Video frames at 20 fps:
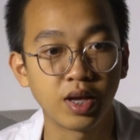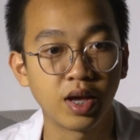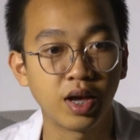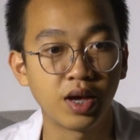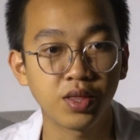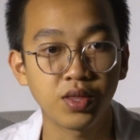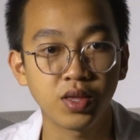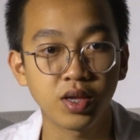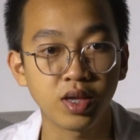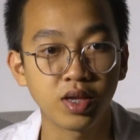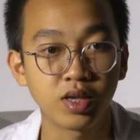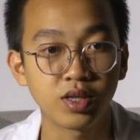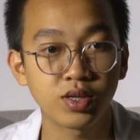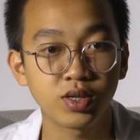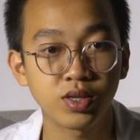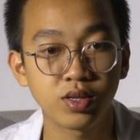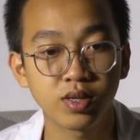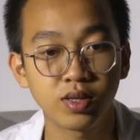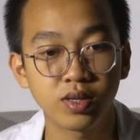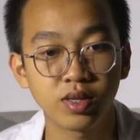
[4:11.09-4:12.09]
I think
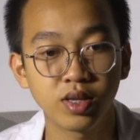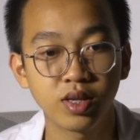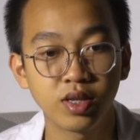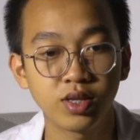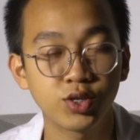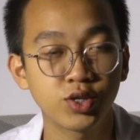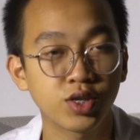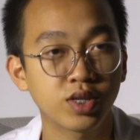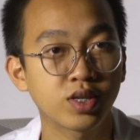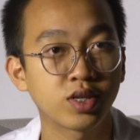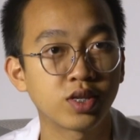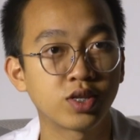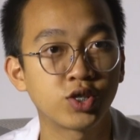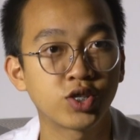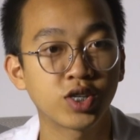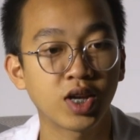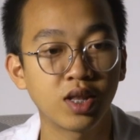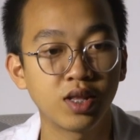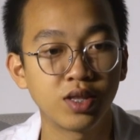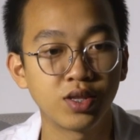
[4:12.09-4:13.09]
it's just a
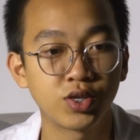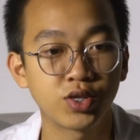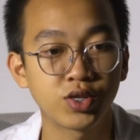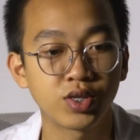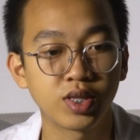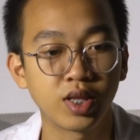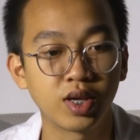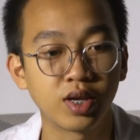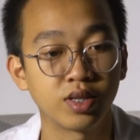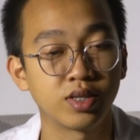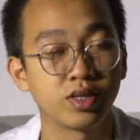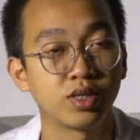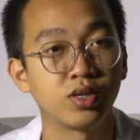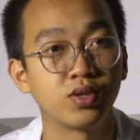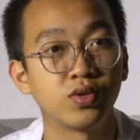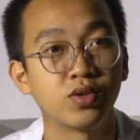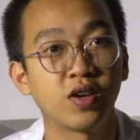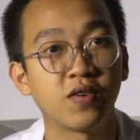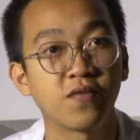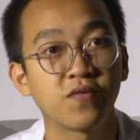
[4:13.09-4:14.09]
challenge that
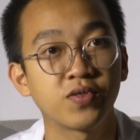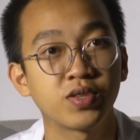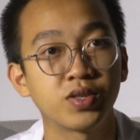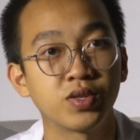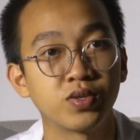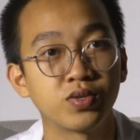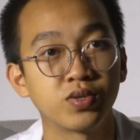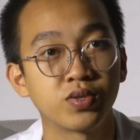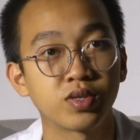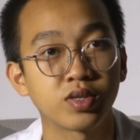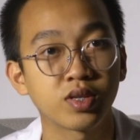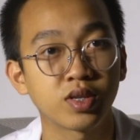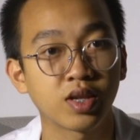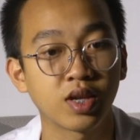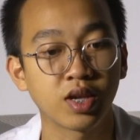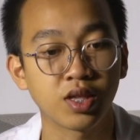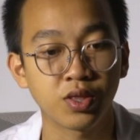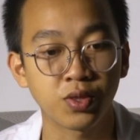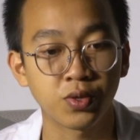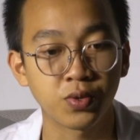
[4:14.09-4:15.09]
you have to
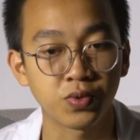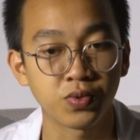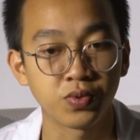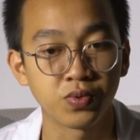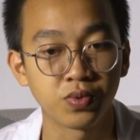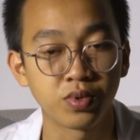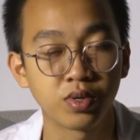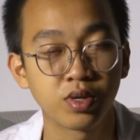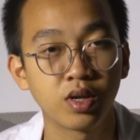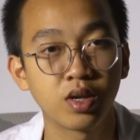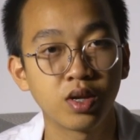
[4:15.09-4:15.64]
get through